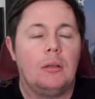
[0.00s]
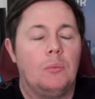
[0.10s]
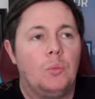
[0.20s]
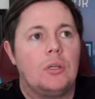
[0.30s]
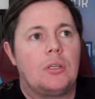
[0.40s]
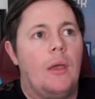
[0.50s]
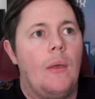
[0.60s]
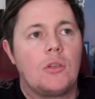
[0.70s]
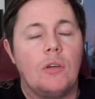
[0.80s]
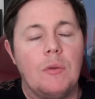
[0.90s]
would
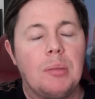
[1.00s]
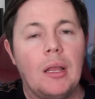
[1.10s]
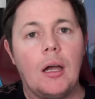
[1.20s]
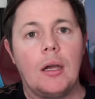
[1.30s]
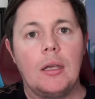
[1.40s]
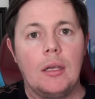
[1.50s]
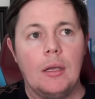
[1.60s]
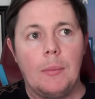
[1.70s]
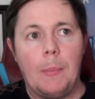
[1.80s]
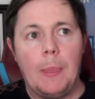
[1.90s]
sort of imply
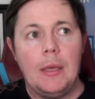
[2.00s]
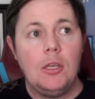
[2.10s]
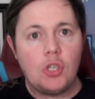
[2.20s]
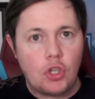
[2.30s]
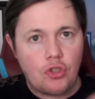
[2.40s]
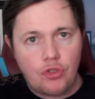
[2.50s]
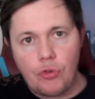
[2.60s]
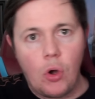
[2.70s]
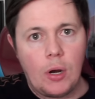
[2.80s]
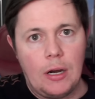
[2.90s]
he's
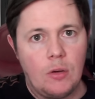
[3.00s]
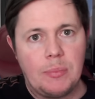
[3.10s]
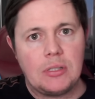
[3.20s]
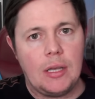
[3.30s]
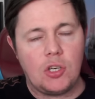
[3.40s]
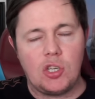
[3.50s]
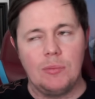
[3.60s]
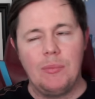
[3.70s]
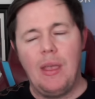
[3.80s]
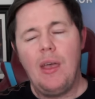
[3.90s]
strong out of
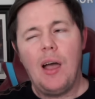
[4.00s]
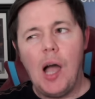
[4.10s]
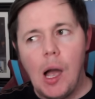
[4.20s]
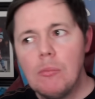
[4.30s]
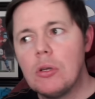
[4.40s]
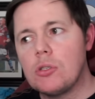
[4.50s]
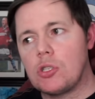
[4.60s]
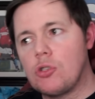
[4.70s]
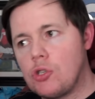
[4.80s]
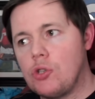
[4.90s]
possession. I'm not
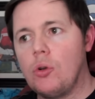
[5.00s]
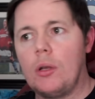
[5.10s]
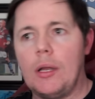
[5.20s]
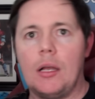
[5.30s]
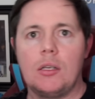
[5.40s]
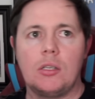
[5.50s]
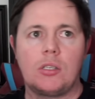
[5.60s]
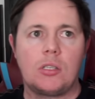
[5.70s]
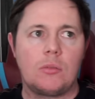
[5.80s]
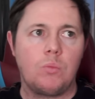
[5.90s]
so sure that
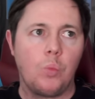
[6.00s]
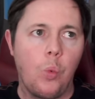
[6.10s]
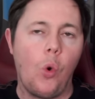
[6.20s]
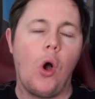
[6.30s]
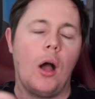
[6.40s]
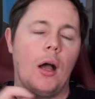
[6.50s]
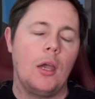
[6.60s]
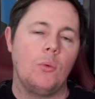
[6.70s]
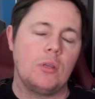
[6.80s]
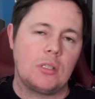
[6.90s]
is what I
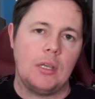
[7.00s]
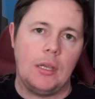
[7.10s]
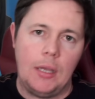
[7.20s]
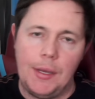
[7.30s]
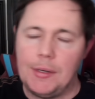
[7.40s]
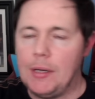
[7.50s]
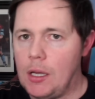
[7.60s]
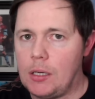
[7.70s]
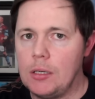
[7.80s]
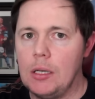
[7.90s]
would say Hayden
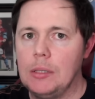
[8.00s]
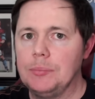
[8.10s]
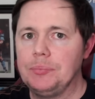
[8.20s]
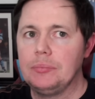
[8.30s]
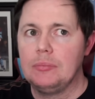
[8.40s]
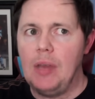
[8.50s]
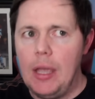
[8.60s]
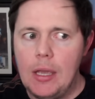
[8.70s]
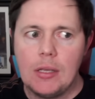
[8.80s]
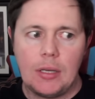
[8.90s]
Hackney
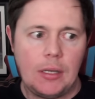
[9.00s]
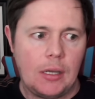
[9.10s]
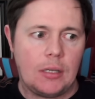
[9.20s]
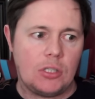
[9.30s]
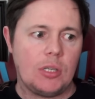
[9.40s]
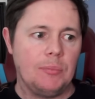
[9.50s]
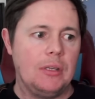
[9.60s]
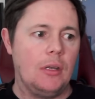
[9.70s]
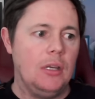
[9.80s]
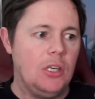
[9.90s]
is. I think it's something
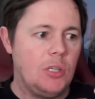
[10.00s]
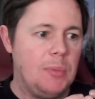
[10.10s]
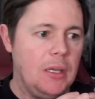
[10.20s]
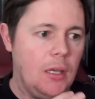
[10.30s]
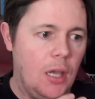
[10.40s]
that needs to be